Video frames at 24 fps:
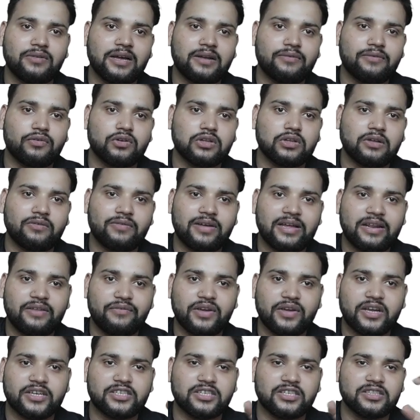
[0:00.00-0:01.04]
where for the
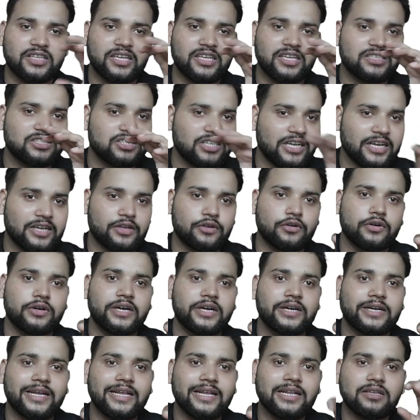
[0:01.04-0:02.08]
verification they check your
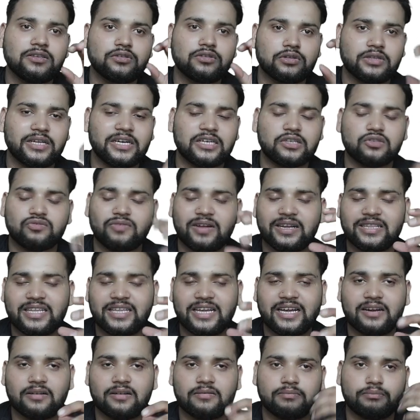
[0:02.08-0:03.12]
details. So that's why
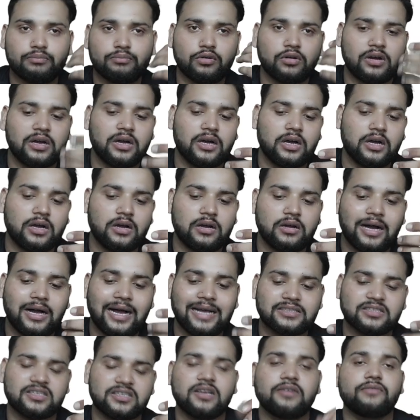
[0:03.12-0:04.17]
they are uh,
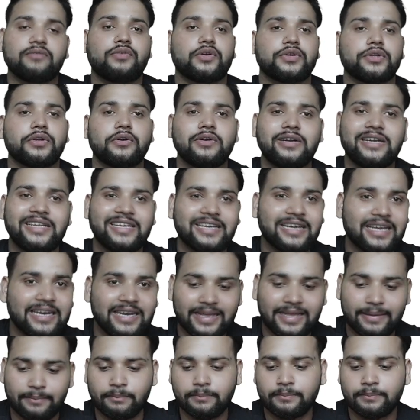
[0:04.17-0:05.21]
asking for your legal
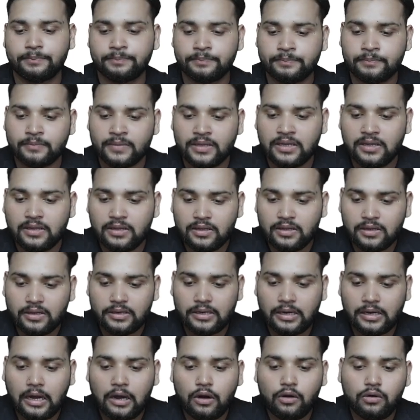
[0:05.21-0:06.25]
name.
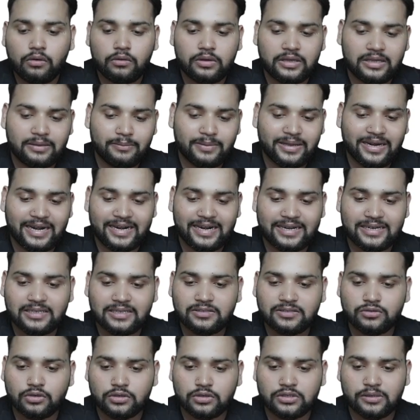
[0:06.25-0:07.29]
Now email
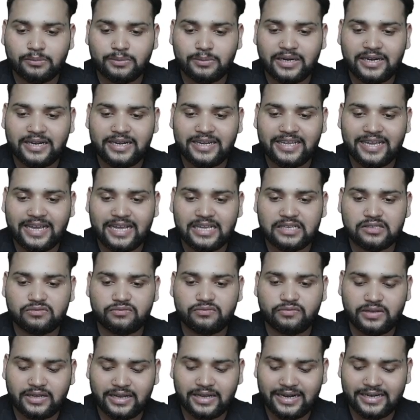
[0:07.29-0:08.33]
address. So similarly
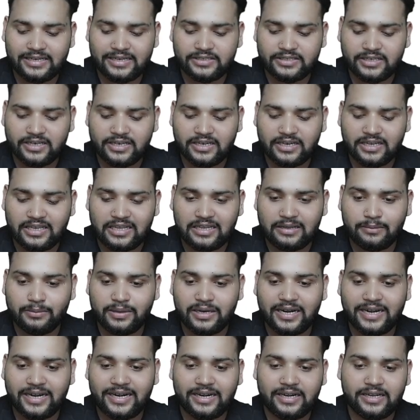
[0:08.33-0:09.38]
as we entered
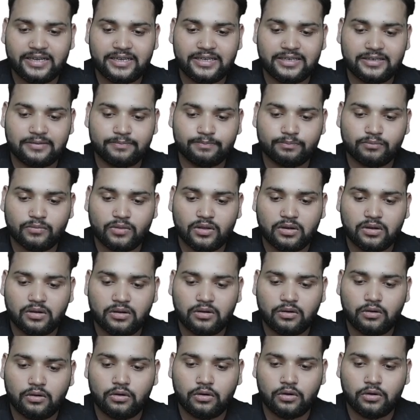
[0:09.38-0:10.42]
email ID
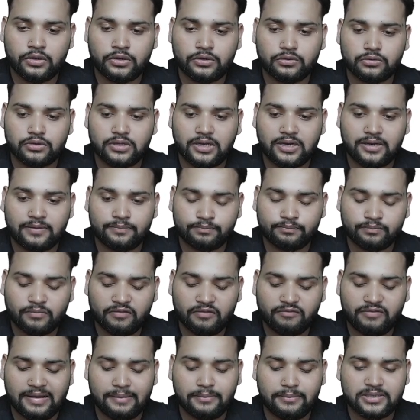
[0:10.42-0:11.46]
onto the
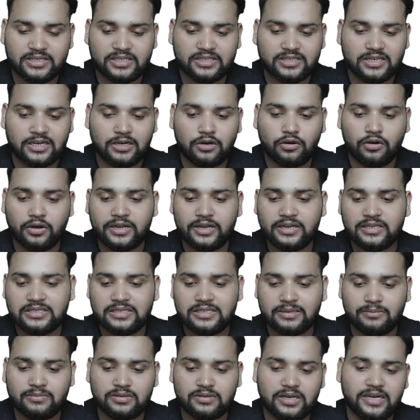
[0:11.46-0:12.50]
web assessor login,
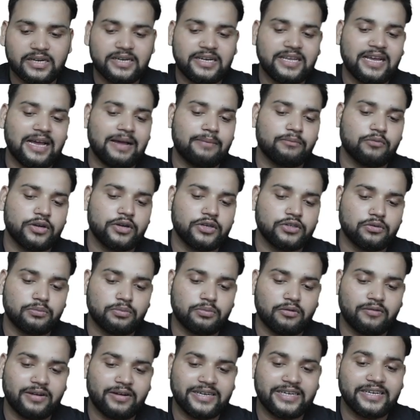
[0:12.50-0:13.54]
similarly I am going to
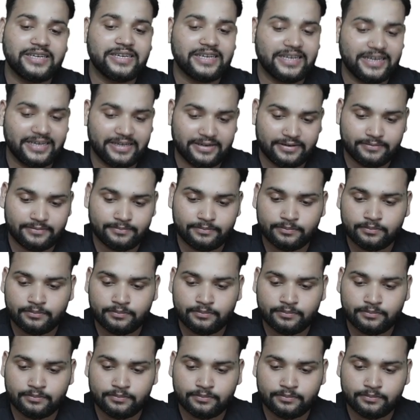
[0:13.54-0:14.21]
provide it here.